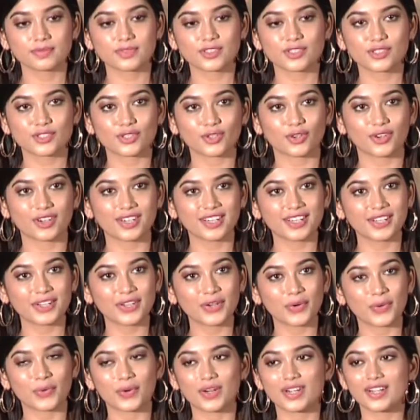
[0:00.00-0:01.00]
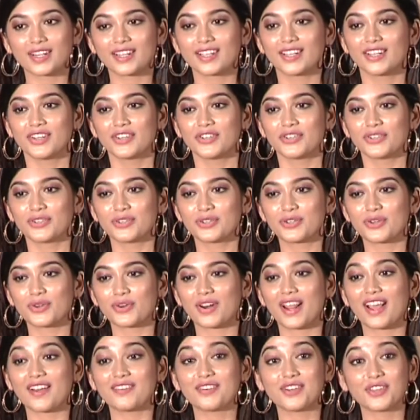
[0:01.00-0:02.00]
story, or you
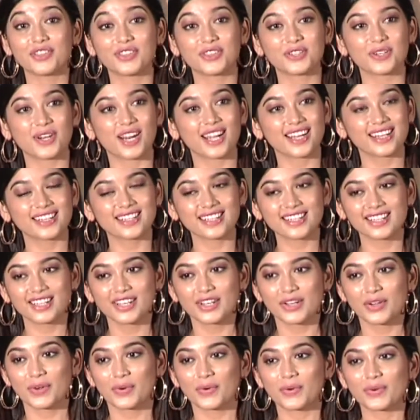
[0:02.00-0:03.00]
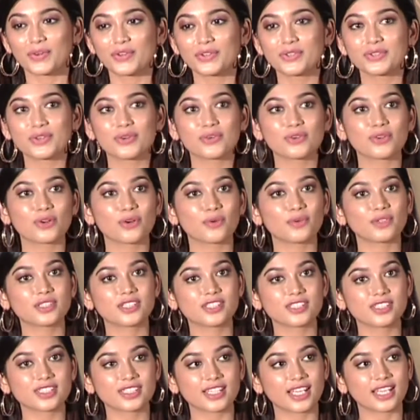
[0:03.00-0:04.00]
don't have a thread, or you don't know
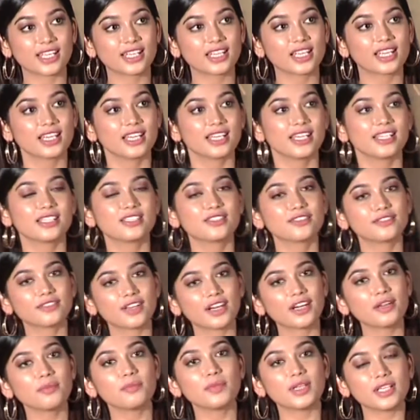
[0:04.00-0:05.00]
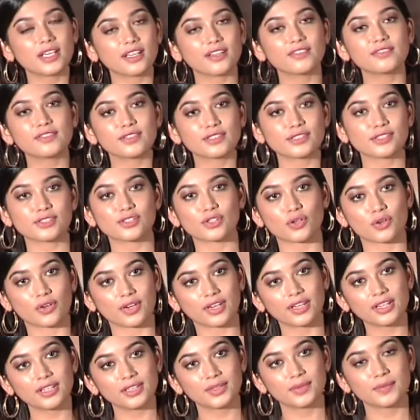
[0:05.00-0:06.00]
what you're saying. It's a very meaningful
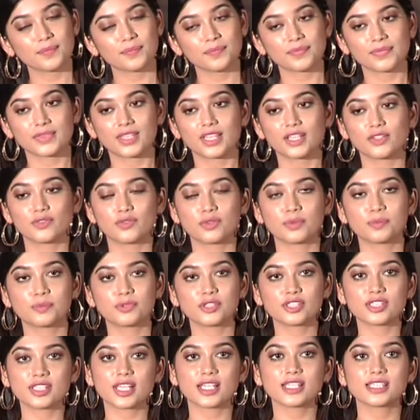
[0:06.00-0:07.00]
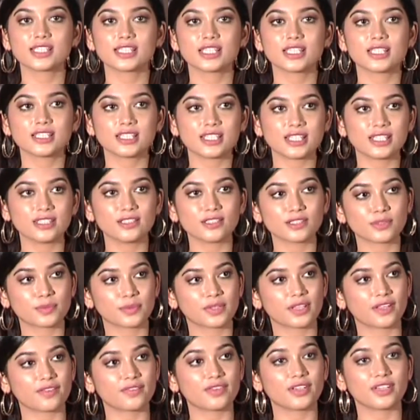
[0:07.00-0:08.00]
story. It represents and deals
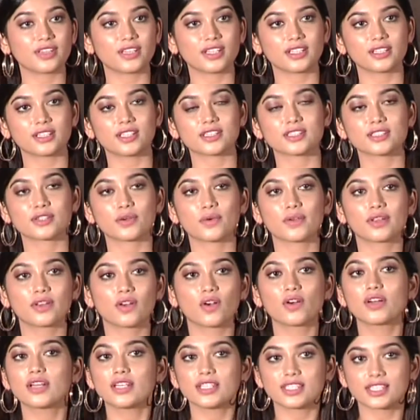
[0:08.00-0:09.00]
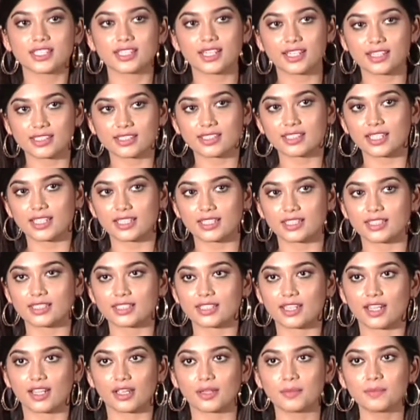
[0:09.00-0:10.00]
with everything that's going on in today's date
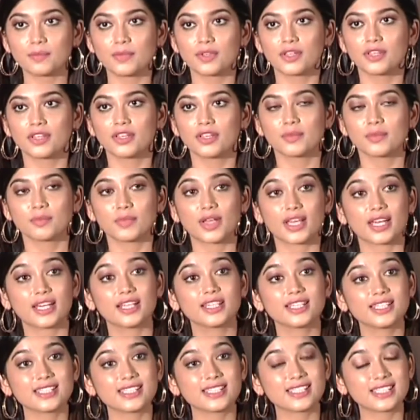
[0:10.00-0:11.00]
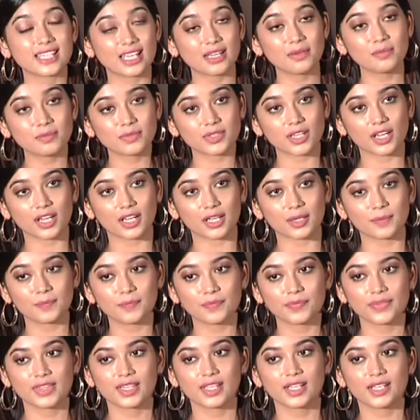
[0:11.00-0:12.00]
and time, and at the same
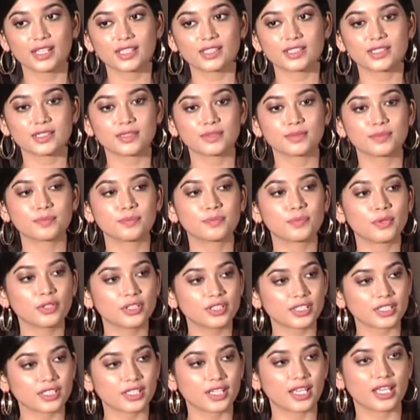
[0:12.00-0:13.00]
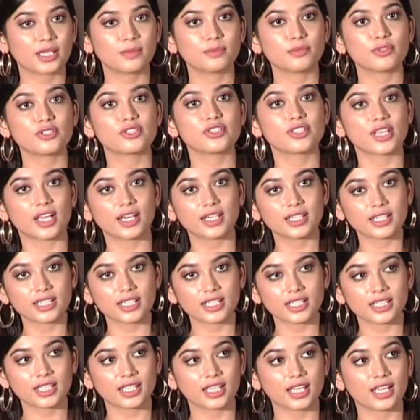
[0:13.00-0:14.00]
time it's put and
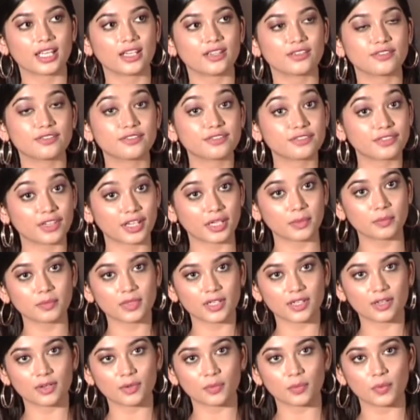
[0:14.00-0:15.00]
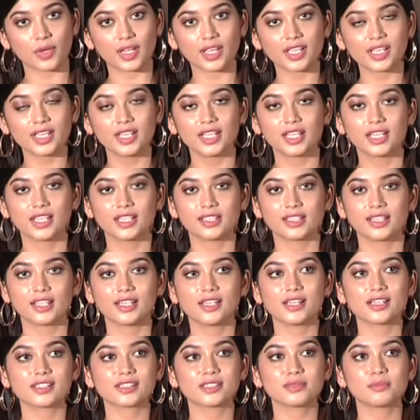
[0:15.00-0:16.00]
presented and framed in a way
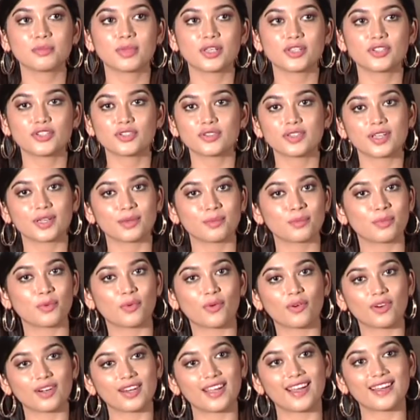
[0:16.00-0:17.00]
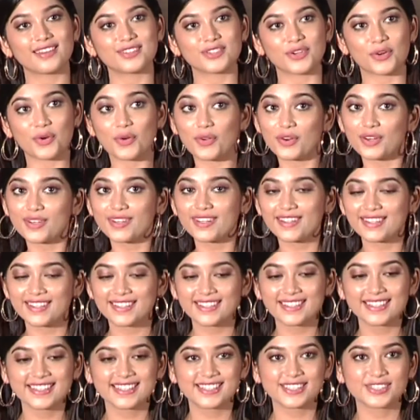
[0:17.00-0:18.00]
that doesn't make you get bored at all.
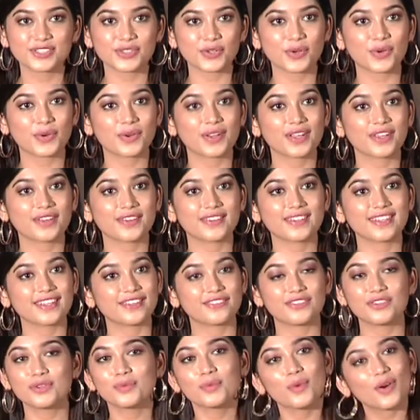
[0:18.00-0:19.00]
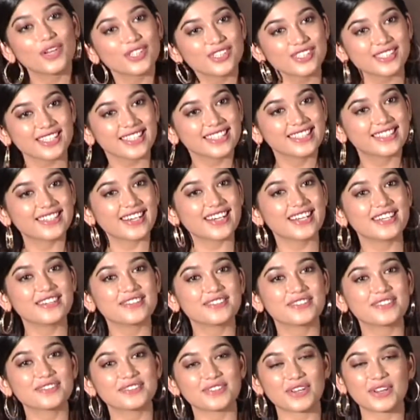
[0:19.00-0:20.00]
So if you watched it, great.
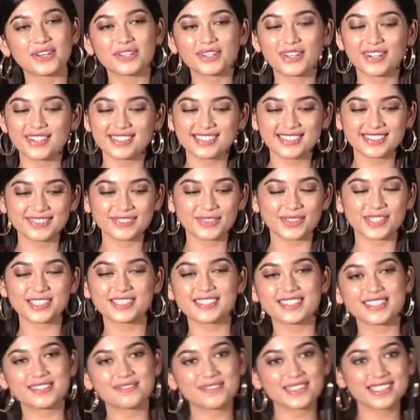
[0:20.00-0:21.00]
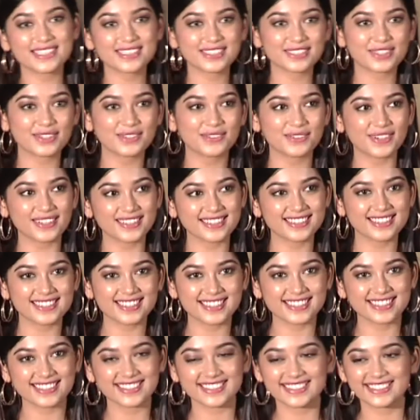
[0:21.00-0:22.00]
If you've not watched it, please go
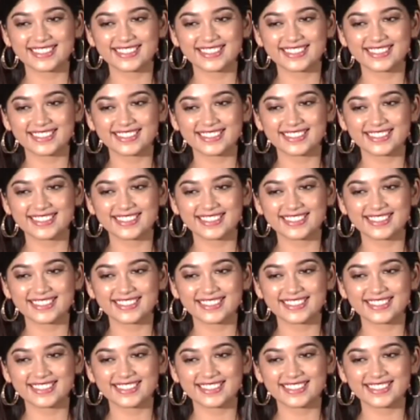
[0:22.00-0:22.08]
watch.